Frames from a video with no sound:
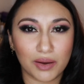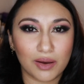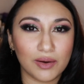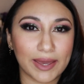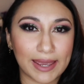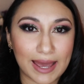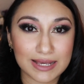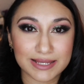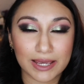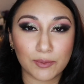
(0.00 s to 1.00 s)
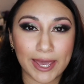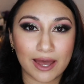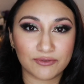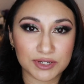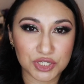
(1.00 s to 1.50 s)
Okay guys, and we
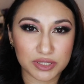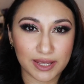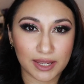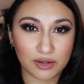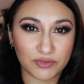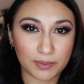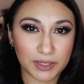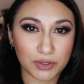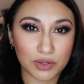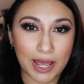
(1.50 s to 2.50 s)
have reached the end of the video.